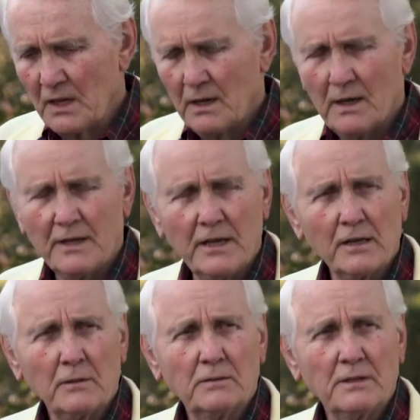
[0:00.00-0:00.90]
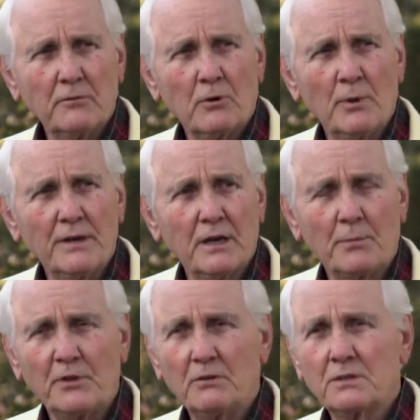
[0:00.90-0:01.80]
And they were made
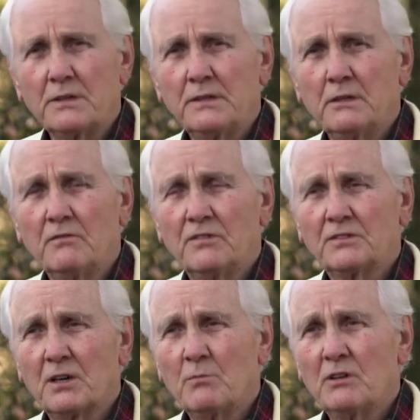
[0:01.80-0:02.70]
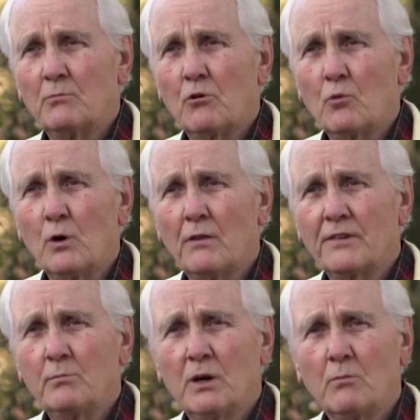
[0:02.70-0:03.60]
up usually of some of the more
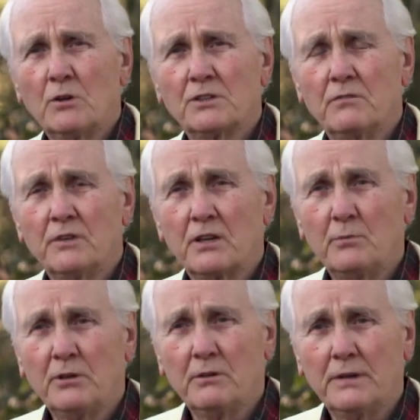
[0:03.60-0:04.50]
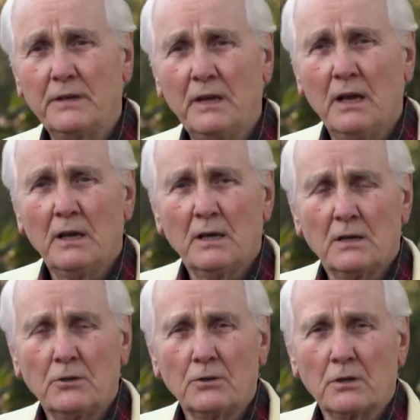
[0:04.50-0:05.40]
wealthy members of the community
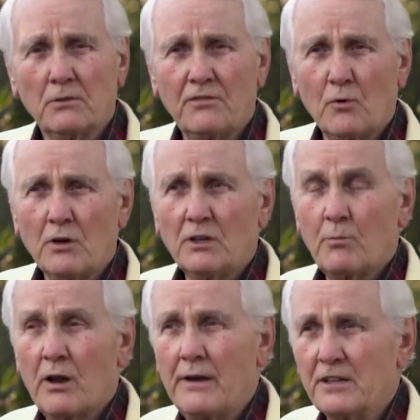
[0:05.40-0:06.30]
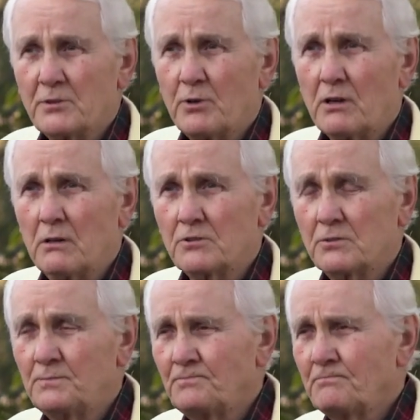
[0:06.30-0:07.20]
who could afford the plants, because
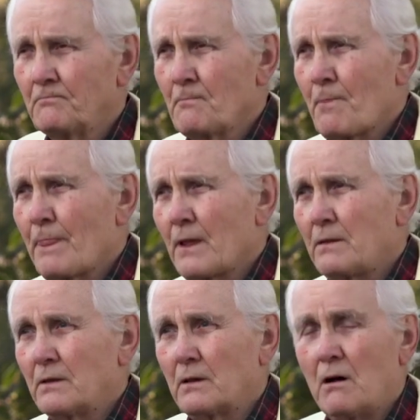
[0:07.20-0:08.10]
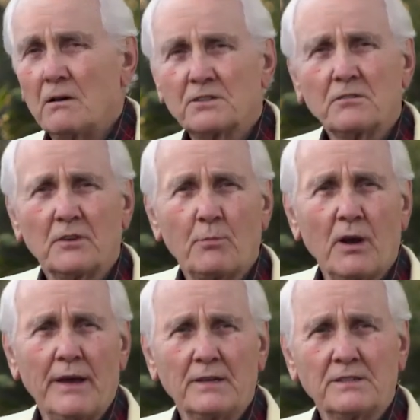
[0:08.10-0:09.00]
the cost of the
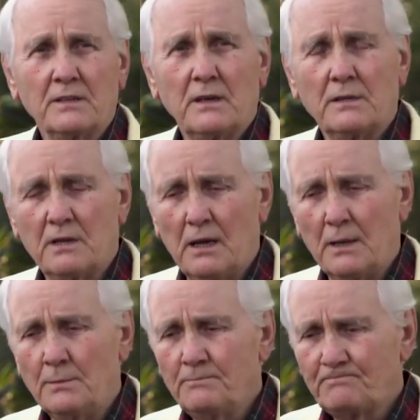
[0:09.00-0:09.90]
plants at that time